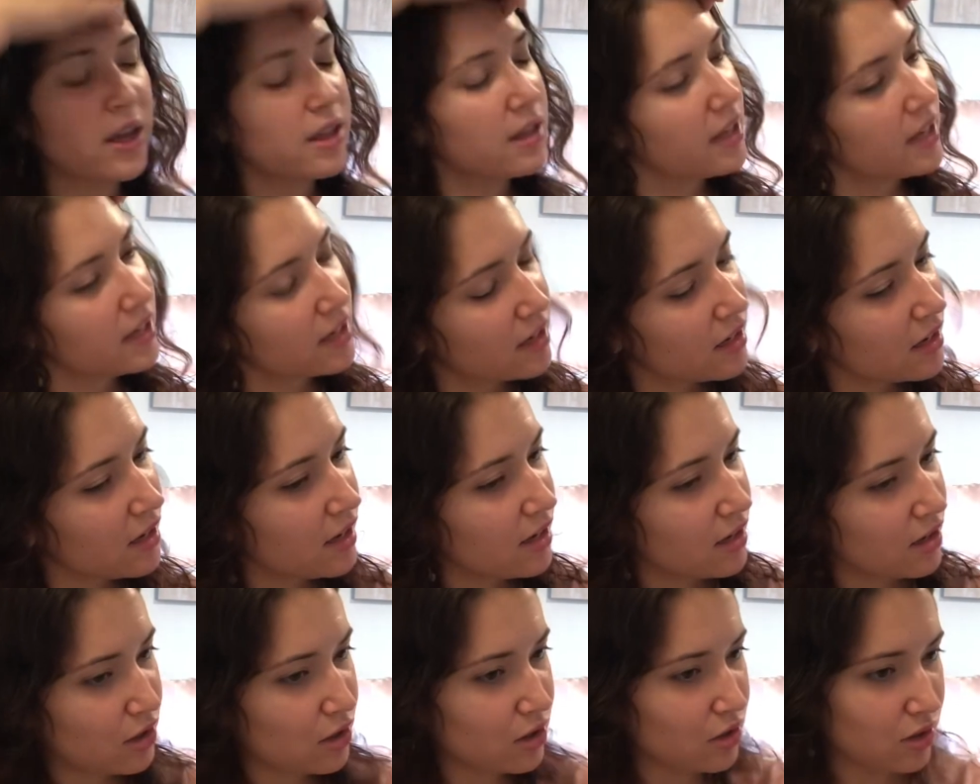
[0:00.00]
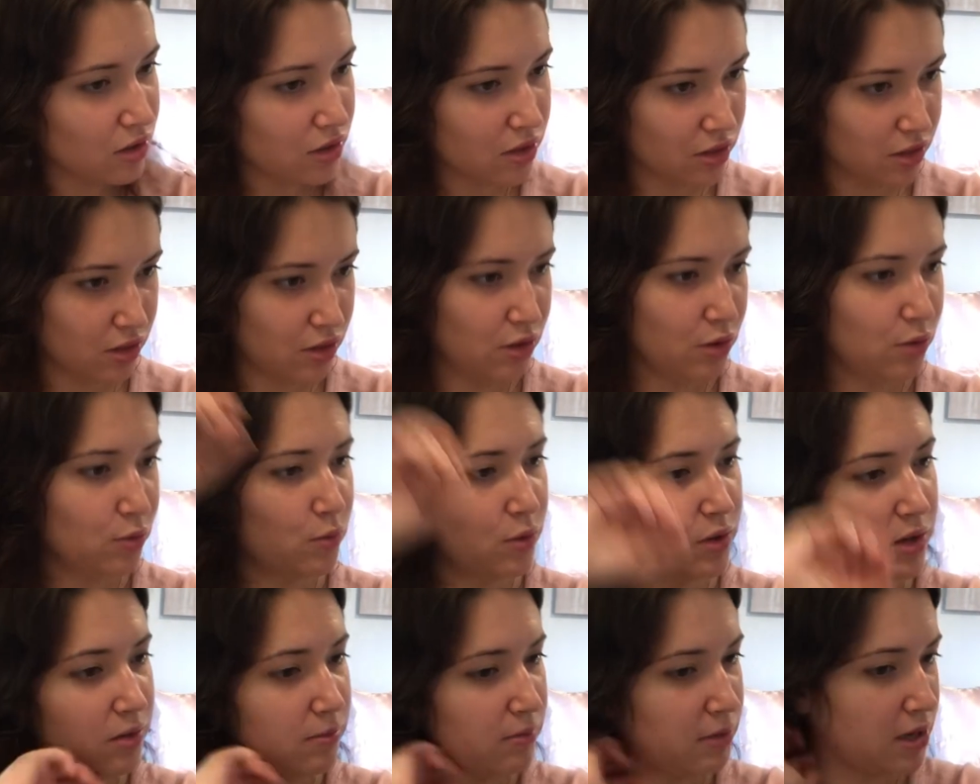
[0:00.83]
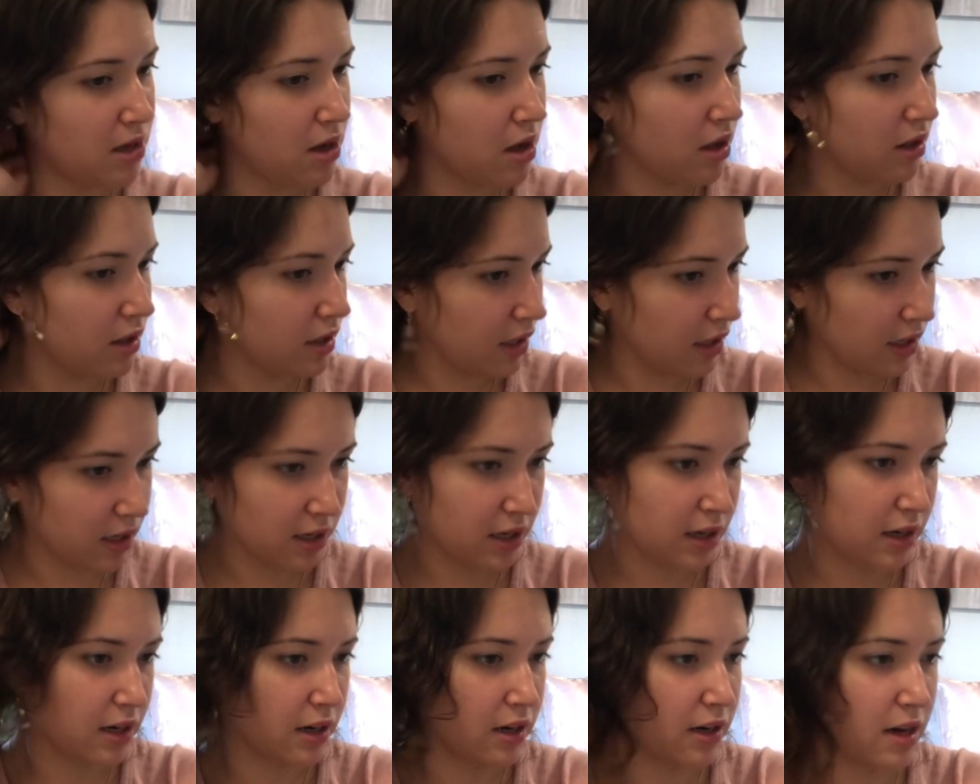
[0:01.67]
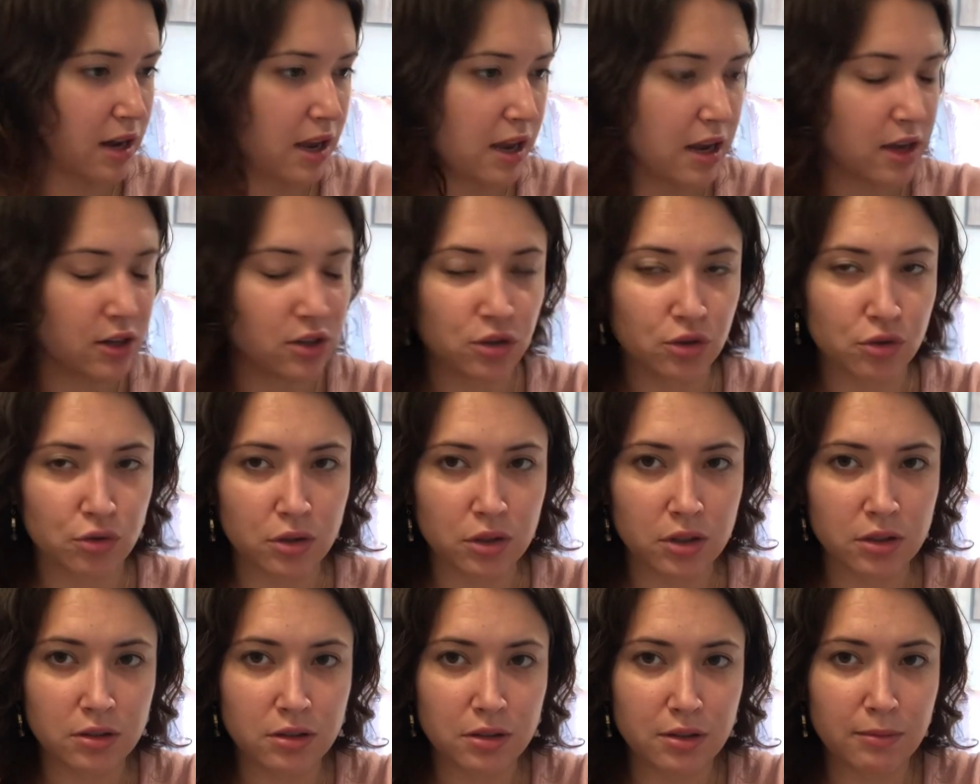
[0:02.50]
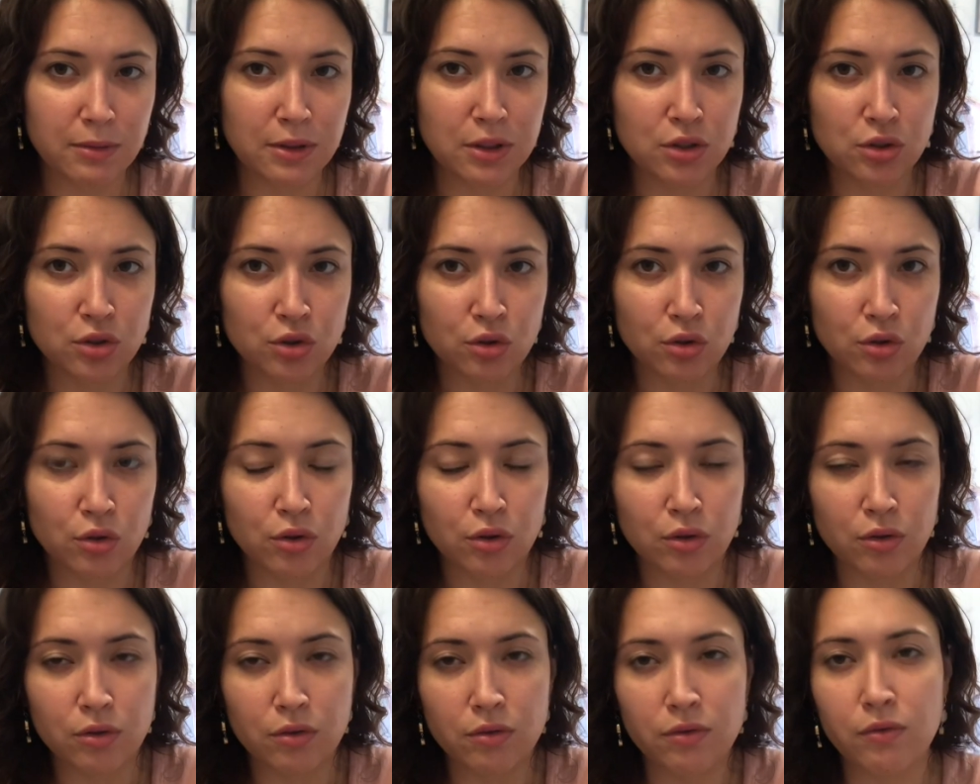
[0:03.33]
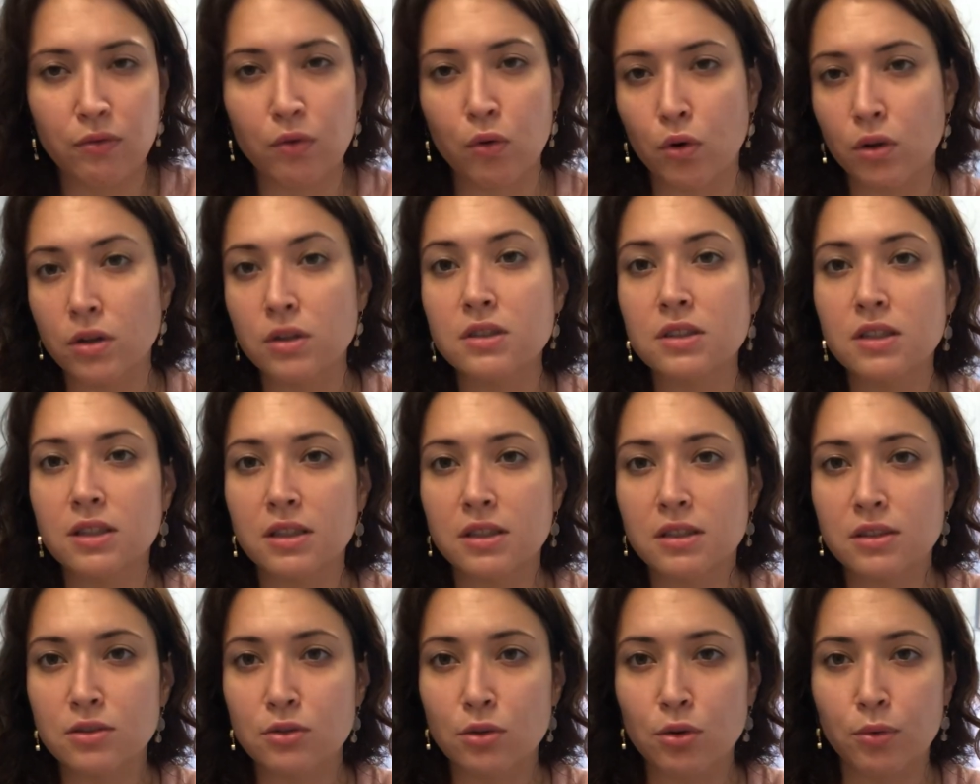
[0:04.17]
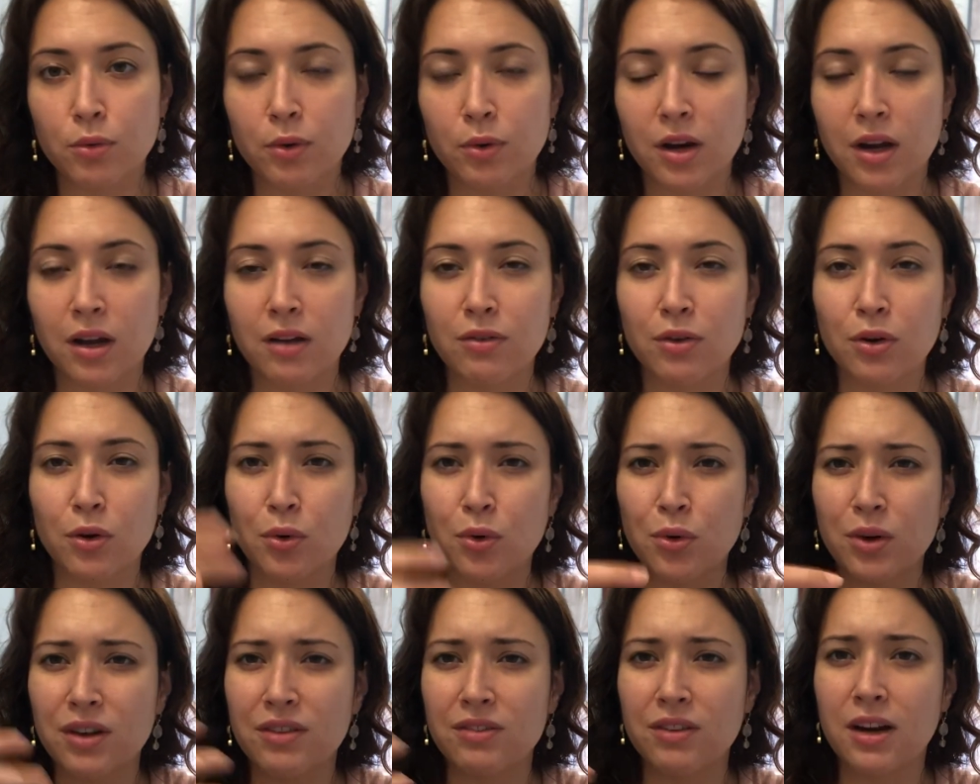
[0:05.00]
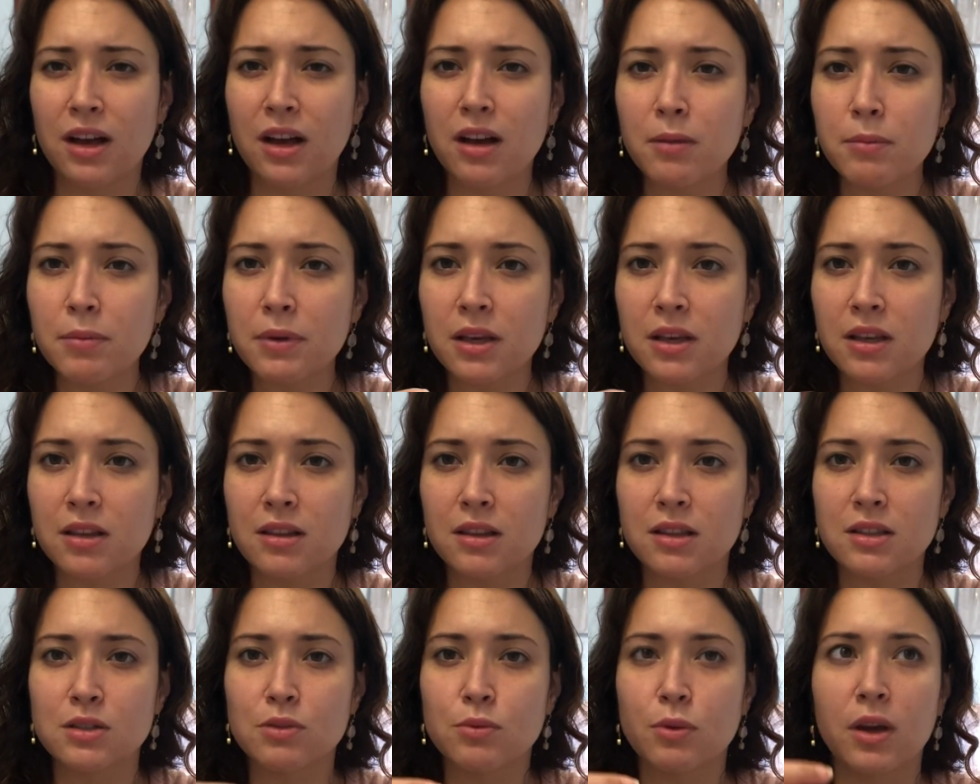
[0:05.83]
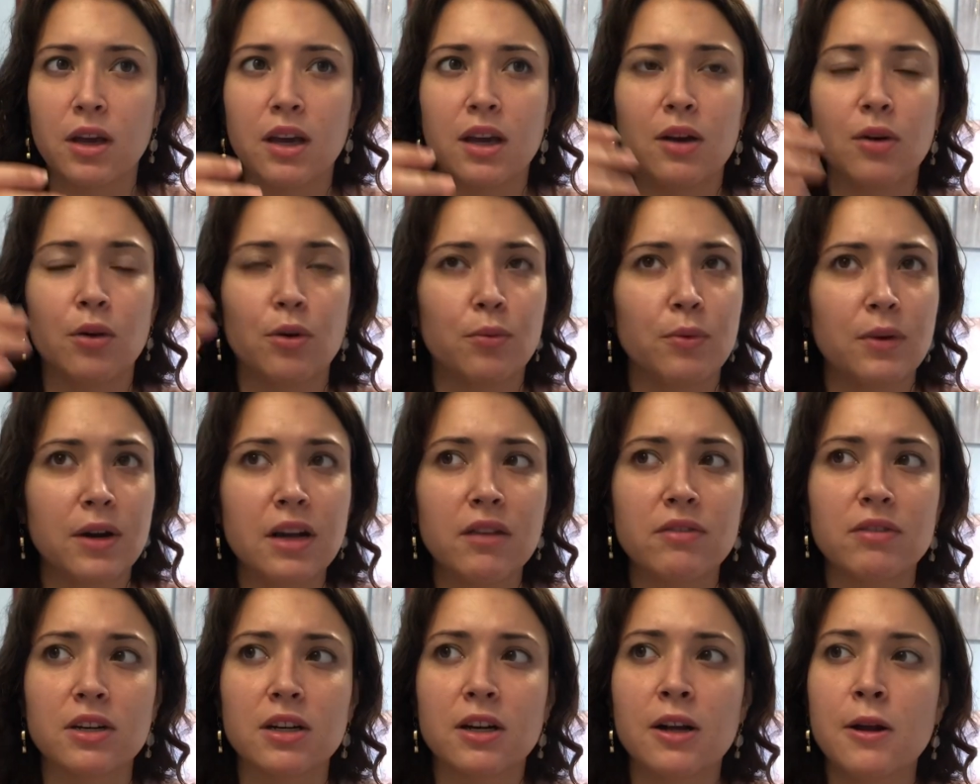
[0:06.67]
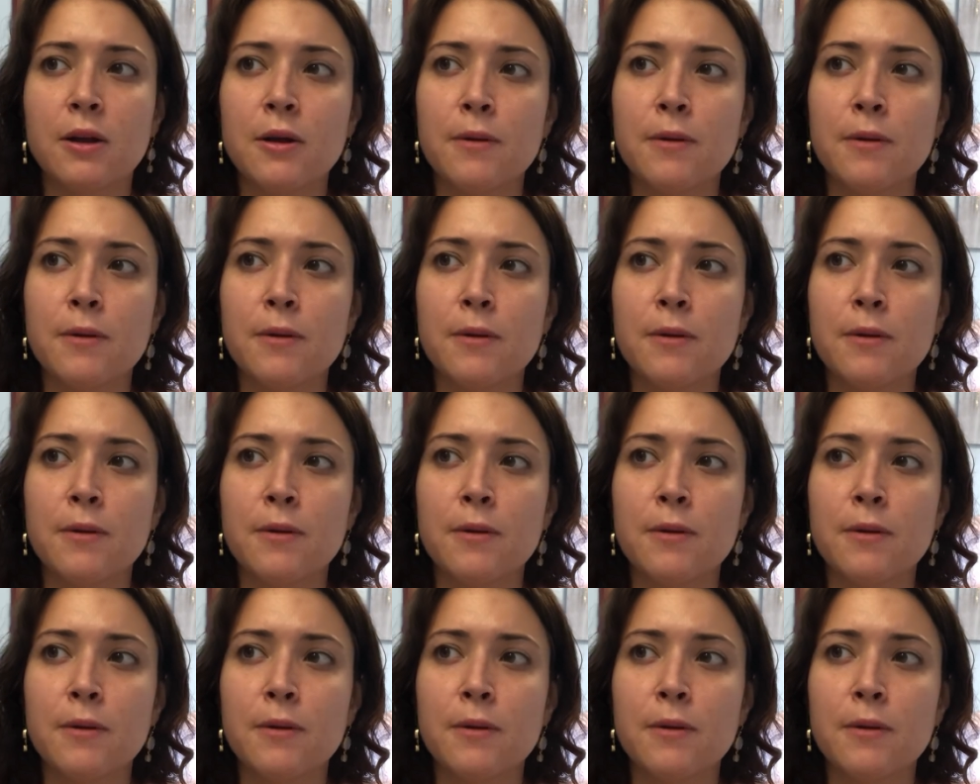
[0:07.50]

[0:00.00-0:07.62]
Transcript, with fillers: Like, you wouldn't be calling in extra dimensional forces or whatever, or even helping in this way or whatever,